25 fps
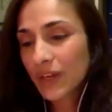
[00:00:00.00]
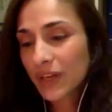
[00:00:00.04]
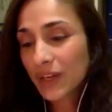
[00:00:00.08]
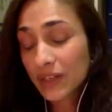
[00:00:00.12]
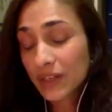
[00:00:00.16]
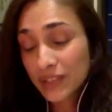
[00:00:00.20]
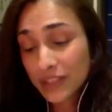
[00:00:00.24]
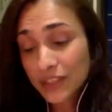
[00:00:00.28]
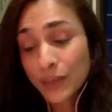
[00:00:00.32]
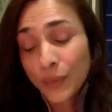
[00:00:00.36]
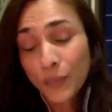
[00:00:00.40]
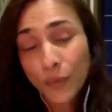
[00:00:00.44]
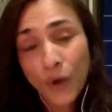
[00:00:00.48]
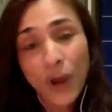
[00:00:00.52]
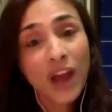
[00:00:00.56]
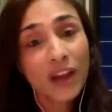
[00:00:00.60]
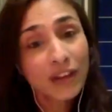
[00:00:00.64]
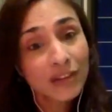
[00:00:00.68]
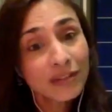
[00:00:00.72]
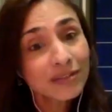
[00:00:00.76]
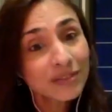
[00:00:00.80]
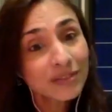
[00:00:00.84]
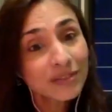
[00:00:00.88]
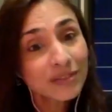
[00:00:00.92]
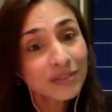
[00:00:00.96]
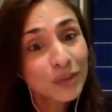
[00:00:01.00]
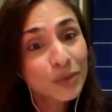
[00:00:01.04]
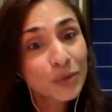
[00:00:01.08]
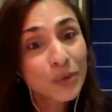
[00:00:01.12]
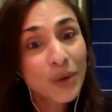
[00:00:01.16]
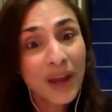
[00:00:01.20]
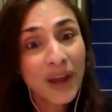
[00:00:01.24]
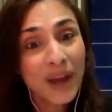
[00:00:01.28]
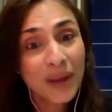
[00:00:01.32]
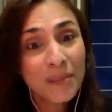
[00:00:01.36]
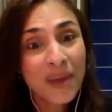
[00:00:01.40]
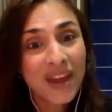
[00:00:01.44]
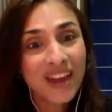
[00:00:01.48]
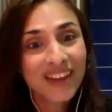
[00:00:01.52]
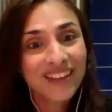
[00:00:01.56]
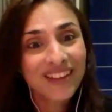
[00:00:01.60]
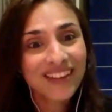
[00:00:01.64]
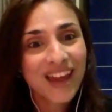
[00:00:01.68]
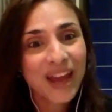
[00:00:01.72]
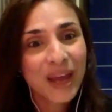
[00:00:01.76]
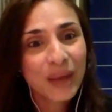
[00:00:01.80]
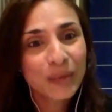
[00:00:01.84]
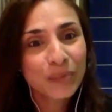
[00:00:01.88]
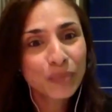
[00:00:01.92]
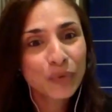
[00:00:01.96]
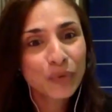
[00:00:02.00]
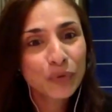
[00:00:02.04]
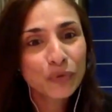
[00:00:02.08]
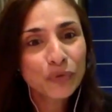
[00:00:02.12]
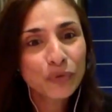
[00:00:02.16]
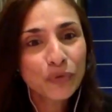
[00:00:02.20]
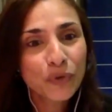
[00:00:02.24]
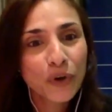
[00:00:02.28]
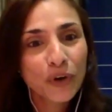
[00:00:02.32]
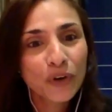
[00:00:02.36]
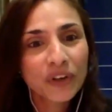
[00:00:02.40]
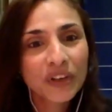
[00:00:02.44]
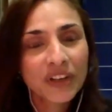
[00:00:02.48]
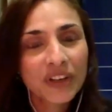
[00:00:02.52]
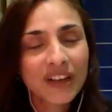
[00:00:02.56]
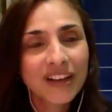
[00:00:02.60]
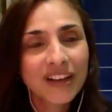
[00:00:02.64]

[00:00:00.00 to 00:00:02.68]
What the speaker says: Simran, who I met at Blue Frog,